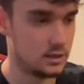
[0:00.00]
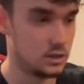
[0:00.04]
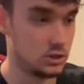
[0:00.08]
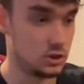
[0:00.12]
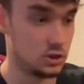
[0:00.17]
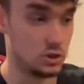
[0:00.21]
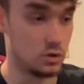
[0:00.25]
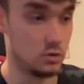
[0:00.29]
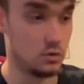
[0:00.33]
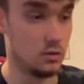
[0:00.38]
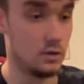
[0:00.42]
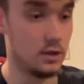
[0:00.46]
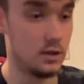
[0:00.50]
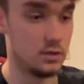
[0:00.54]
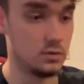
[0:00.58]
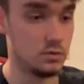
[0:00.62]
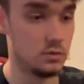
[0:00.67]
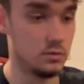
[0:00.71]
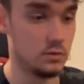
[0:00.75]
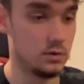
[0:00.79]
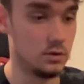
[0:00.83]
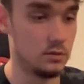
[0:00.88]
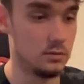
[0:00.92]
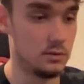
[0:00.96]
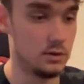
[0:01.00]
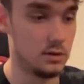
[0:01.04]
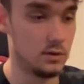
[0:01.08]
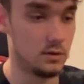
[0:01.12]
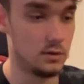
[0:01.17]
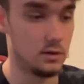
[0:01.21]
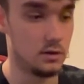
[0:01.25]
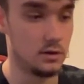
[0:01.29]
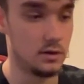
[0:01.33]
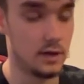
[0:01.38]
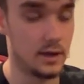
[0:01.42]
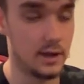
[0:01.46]
so that's what we're going to be
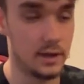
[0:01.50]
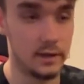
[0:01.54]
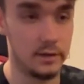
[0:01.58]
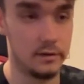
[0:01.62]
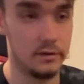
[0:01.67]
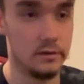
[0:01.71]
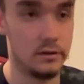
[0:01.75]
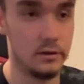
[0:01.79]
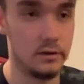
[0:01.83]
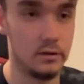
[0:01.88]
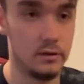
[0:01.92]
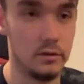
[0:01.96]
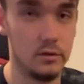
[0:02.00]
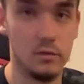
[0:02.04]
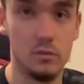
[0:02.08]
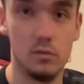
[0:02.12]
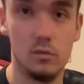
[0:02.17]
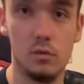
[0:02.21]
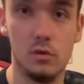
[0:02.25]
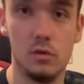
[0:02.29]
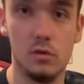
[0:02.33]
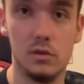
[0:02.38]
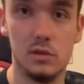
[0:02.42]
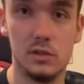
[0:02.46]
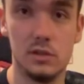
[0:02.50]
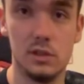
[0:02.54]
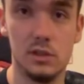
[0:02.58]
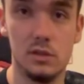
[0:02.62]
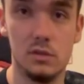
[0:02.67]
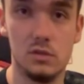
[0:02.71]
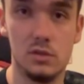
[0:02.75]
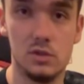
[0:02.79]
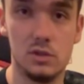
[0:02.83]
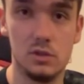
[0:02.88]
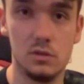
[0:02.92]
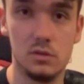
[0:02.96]
doing, and we'll see you
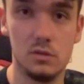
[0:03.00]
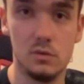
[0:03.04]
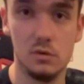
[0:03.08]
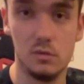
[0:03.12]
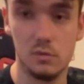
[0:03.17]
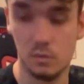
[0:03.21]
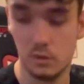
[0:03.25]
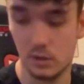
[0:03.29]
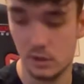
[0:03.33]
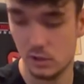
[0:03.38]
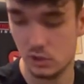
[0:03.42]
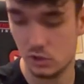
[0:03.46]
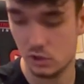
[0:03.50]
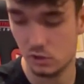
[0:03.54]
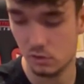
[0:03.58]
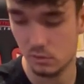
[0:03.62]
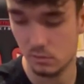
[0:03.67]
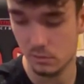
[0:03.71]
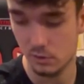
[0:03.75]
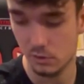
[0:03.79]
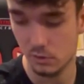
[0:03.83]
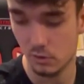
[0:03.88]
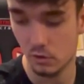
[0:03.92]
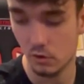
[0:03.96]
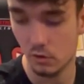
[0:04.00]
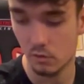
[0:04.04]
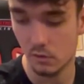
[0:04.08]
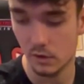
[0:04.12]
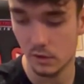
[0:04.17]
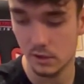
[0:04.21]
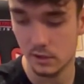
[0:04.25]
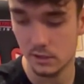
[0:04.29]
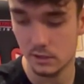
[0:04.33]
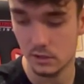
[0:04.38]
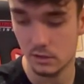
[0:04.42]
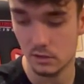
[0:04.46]
soon when it should be all ready
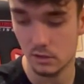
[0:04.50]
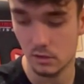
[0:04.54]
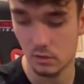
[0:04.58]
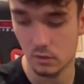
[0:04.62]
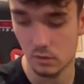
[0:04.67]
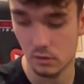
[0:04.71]
to go.